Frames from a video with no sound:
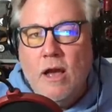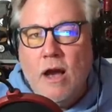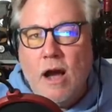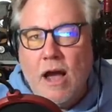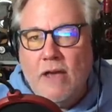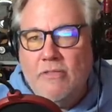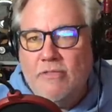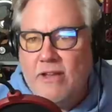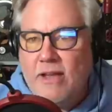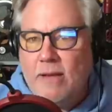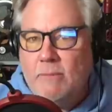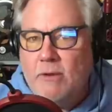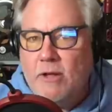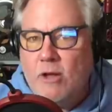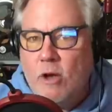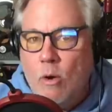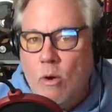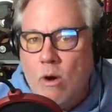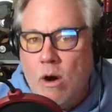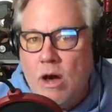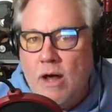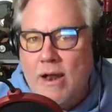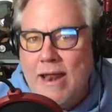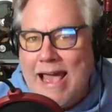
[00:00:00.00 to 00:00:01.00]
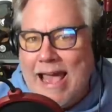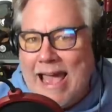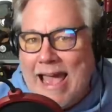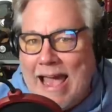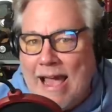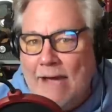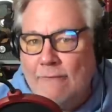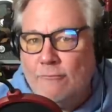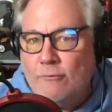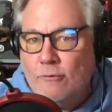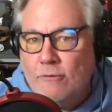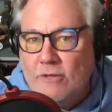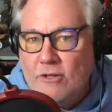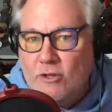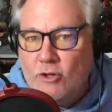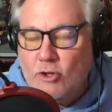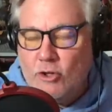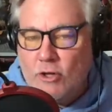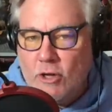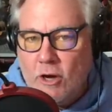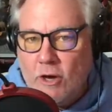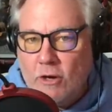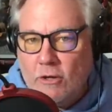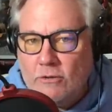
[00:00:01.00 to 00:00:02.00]
I think I'm going to go on after these
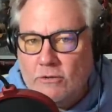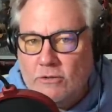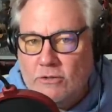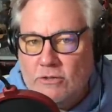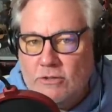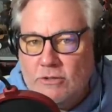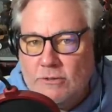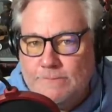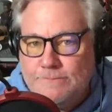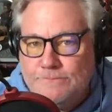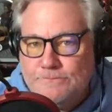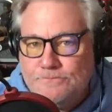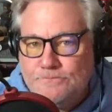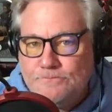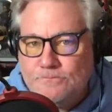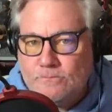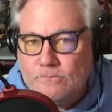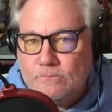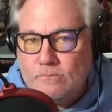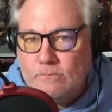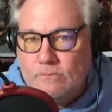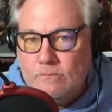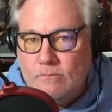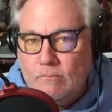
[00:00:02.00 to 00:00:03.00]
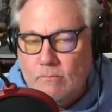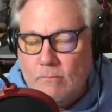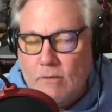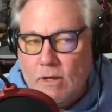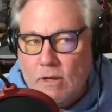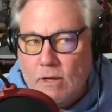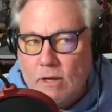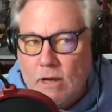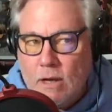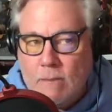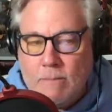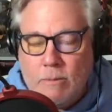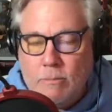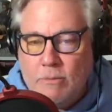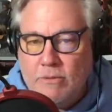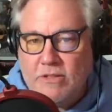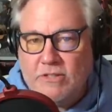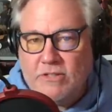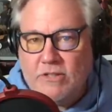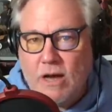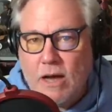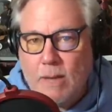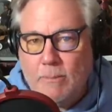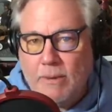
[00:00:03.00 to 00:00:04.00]
shows, come up with
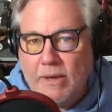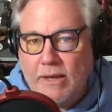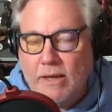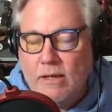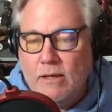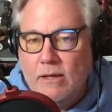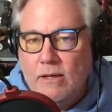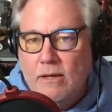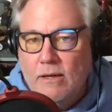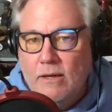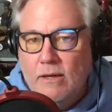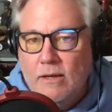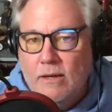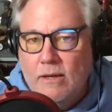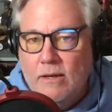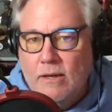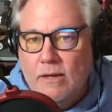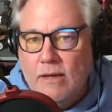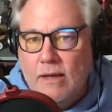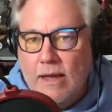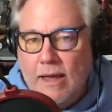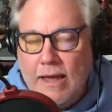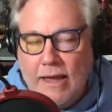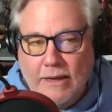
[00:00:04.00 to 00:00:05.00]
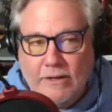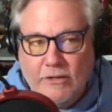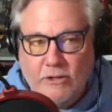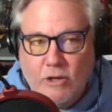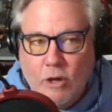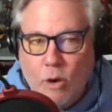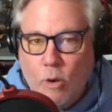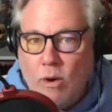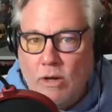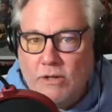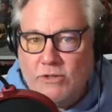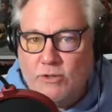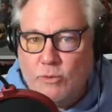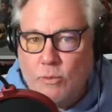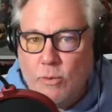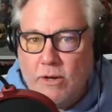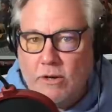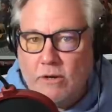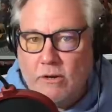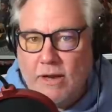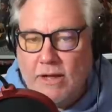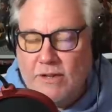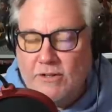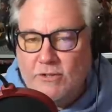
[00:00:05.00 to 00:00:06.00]
a topic, and go on
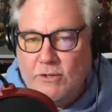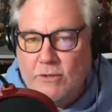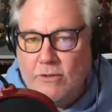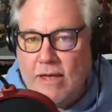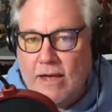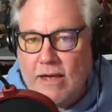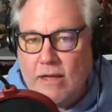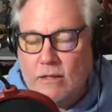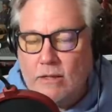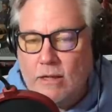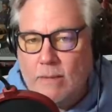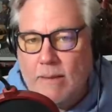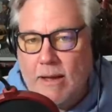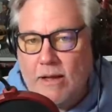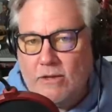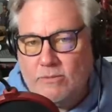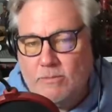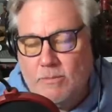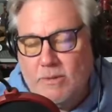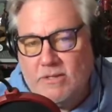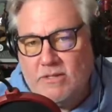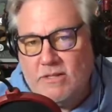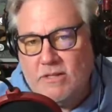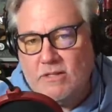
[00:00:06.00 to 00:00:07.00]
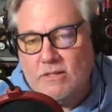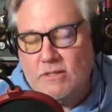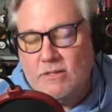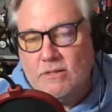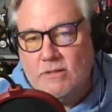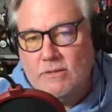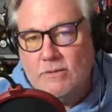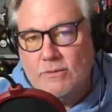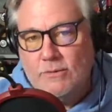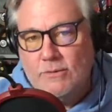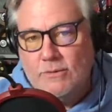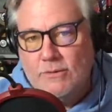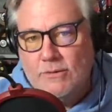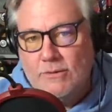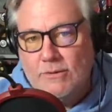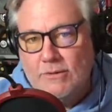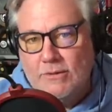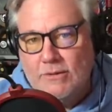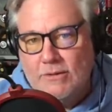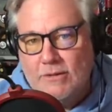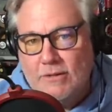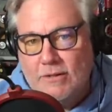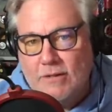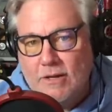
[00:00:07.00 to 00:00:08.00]
Twitter and do that Clubhouse business.
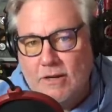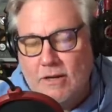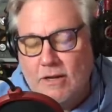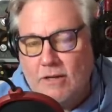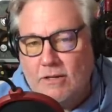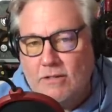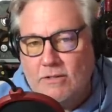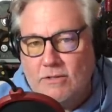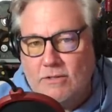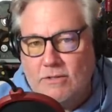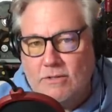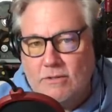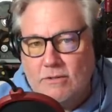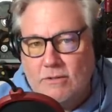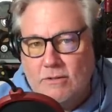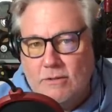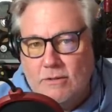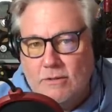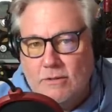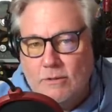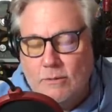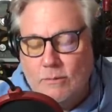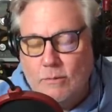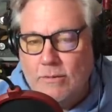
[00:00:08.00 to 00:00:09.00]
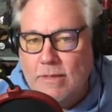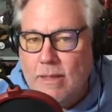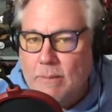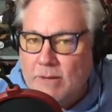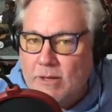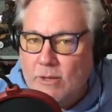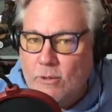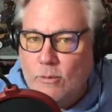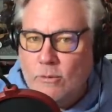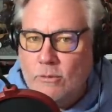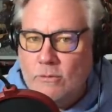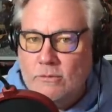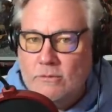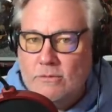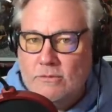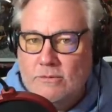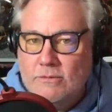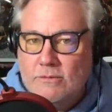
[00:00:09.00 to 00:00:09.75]
Because wouldn't that be cool?